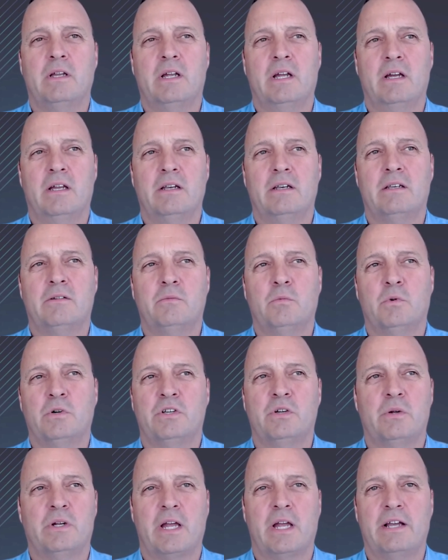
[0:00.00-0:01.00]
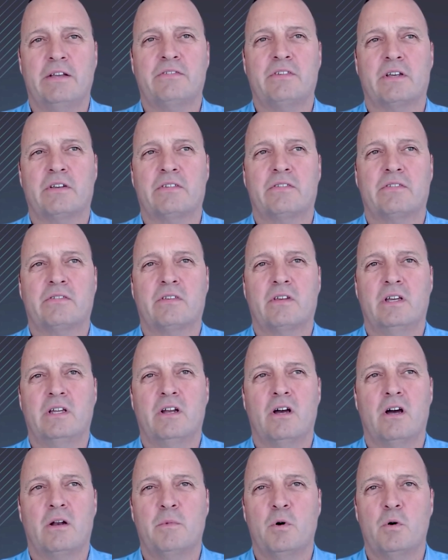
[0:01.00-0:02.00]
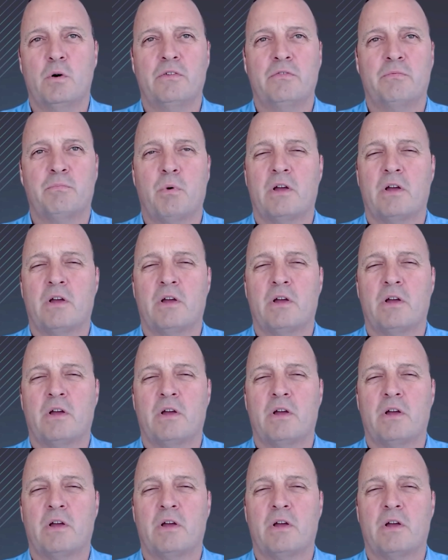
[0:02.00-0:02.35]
and we're doing ASICs in automotive.